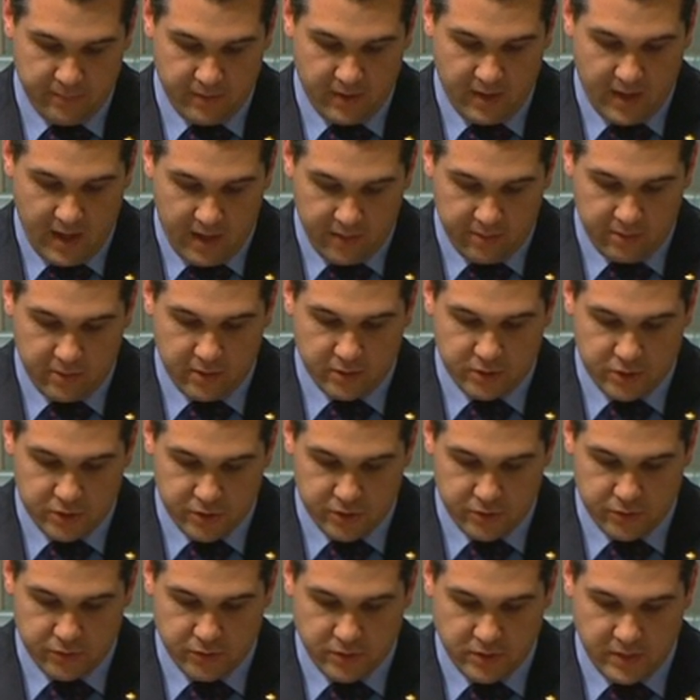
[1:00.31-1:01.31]
Cut the
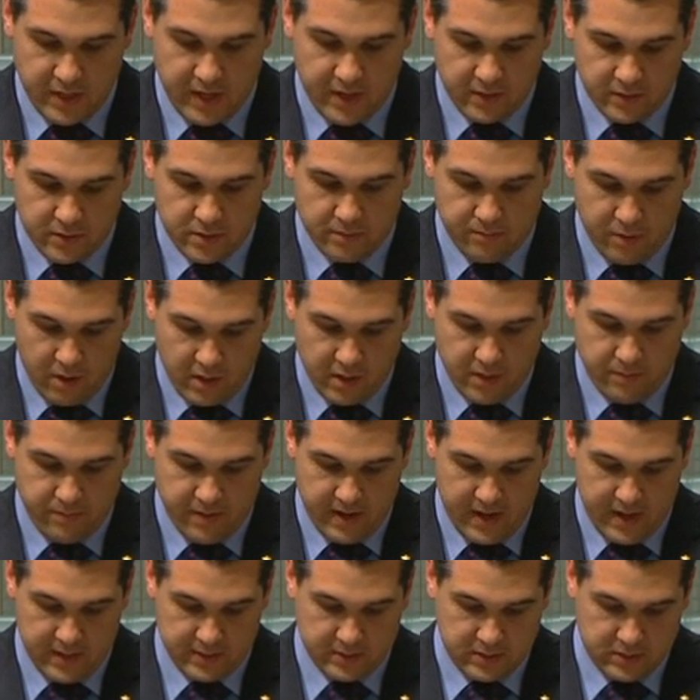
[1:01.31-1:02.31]
Jews into body
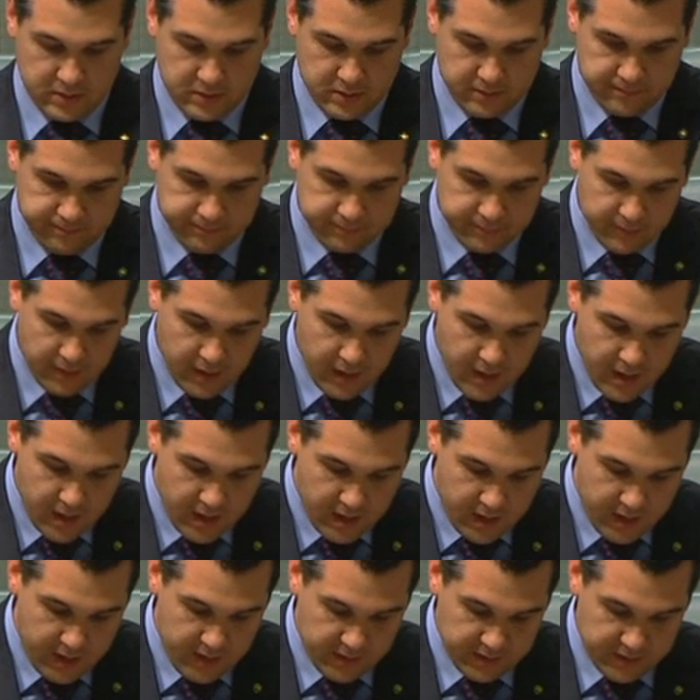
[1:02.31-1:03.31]
parts."
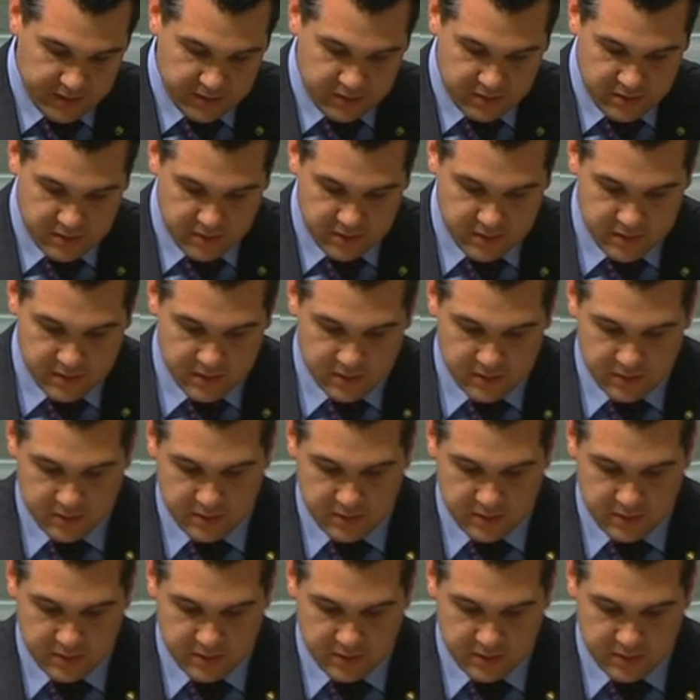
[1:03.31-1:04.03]
He listed